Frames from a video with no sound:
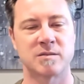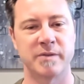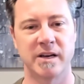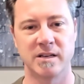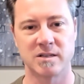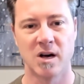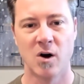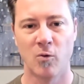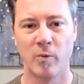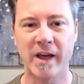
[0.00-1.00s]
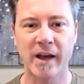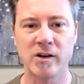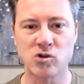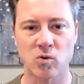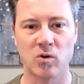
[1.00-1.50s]
because we can
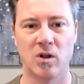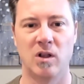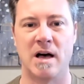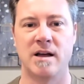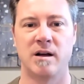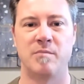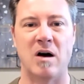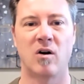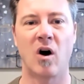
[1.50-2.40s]
control a lot about